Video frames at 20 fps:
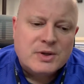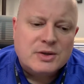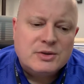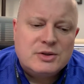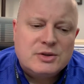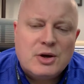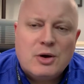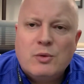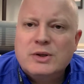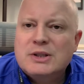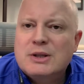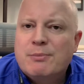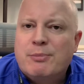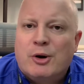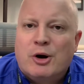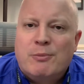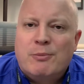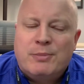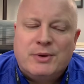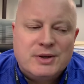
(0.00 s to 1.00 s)
so what's the
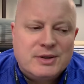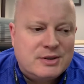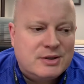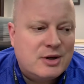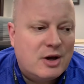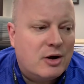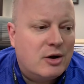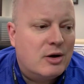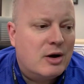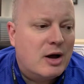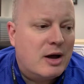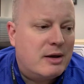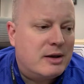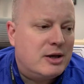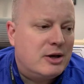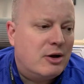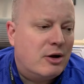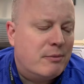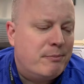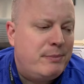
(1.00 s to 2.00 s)
purpose? So,
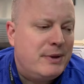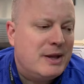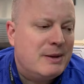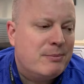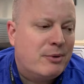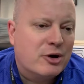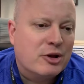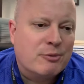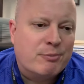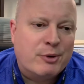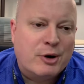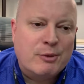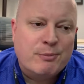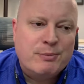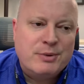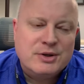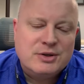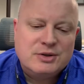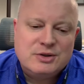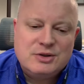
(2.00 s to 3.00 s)
a big part of the
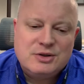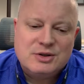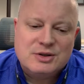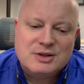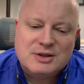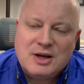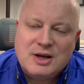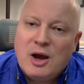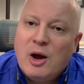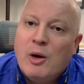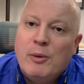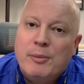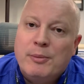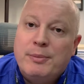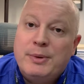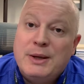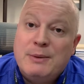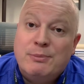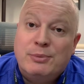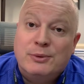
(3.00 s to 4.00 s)
purpose is just to help
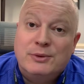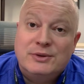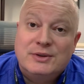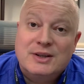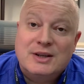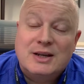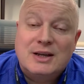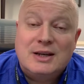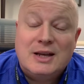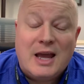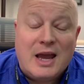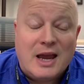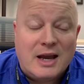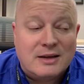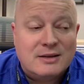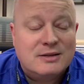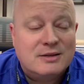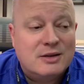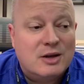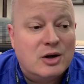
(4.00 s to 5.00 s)
people to
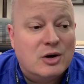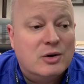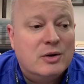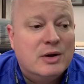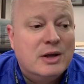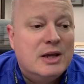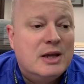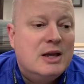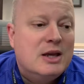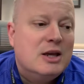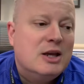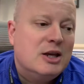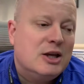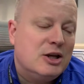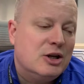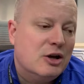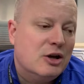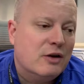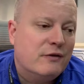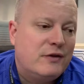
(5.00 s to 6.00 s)
connect. So,
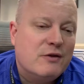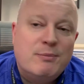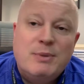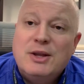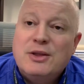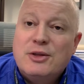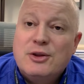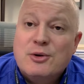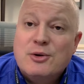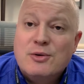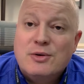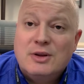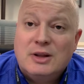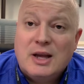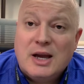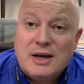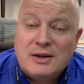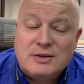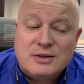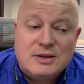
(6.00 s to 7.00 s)
if you've been through in the
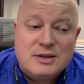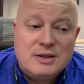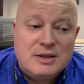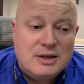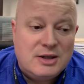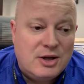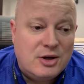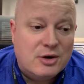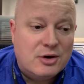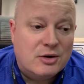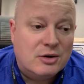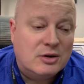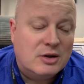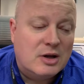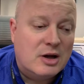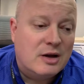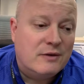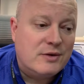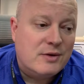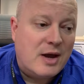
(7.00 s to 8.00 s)
last year, a
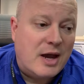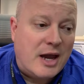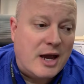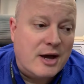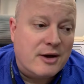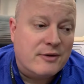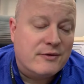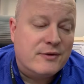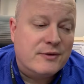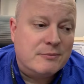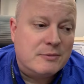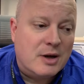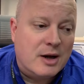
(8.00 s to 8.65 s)
lot of you have,